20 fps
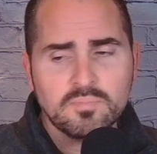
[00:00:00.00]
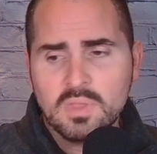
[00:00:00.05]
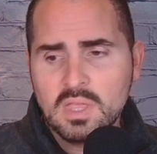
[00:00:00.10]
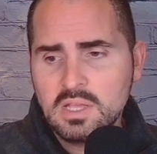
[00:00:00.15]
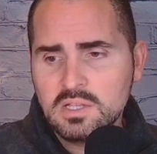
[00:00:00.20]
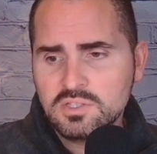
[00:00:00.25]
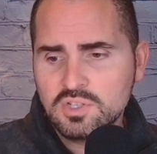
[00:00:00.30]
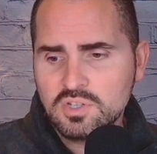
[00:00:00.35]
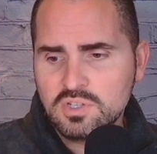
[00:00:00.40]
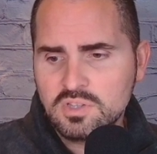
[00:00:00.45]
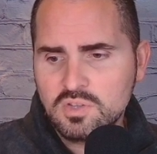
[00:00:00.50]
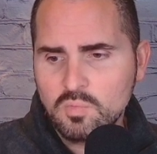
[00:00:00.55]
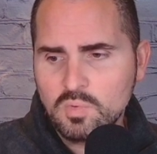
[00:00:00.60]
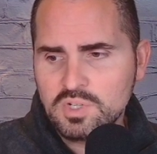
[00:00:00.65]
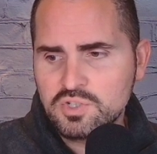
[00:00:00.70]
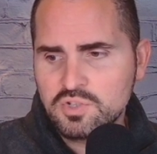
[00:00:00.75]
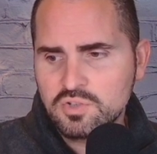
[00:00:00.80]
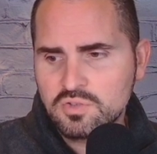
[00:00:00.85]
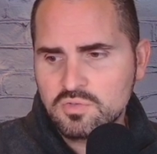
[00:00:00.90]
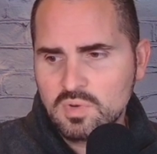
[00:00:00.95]
Let's look at The
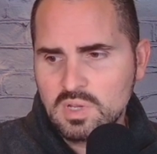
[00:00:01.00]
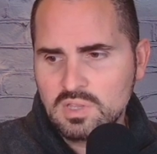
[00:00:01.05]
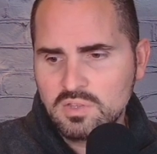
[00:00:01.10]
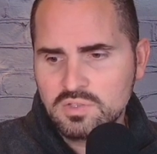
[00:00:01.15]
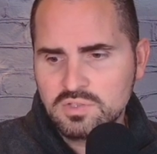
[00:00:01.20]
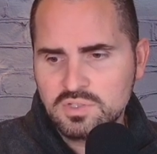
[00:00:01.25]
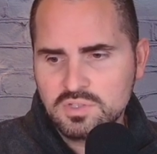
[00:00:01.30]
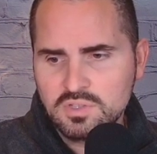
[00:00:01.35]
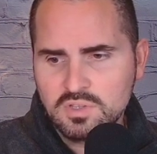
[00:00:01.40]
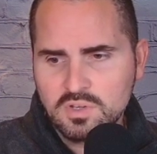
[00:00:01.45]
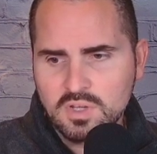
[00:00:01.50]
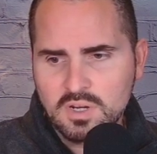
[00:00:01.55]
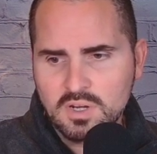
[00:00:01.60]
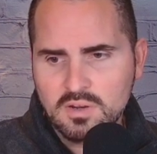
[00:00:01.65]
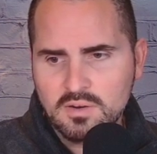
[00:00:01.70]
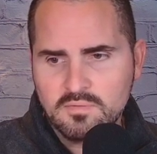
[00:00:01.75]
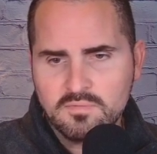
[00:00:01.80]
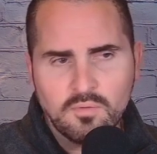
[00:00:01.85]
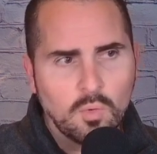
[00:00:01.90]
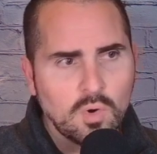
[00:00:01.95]
Witcher 3 and let's look at it
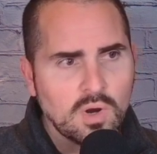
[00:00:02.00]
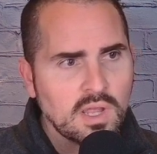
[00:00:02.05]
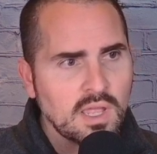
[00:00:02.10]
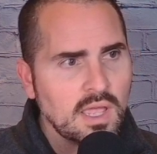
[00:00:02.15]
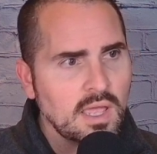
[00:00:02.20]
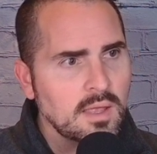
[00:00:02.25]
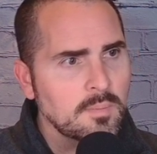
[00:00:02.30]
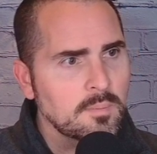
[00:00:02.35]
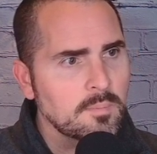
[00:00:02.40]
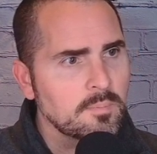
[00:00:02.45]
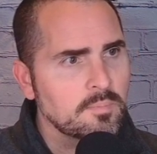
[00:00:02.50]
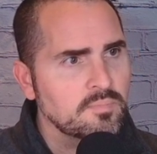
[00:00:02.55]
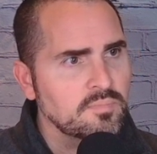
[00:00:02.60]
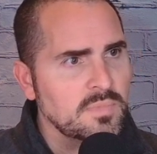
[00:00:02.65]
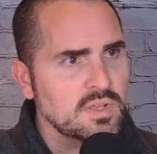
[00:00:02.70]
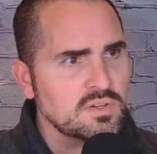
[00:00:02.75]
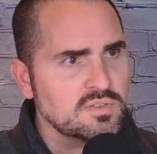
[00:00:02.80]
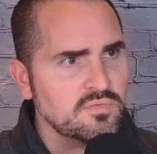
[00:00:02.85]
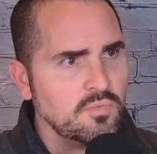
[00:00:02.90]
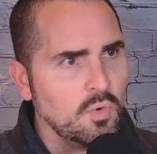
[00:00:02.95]
in 4K.
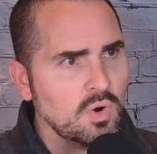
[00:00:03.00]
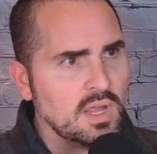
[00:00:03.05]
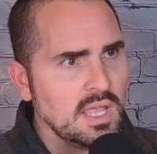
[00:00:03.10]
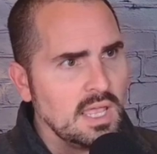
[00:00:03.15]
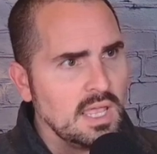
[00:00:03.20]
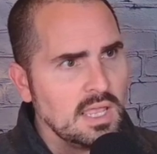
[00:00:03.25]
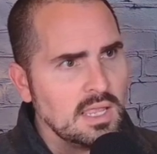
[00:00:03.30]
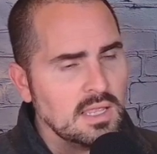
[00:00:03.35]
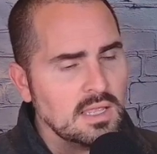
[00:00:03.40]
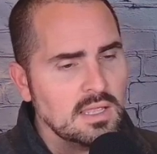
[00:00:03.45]
Here's 4K.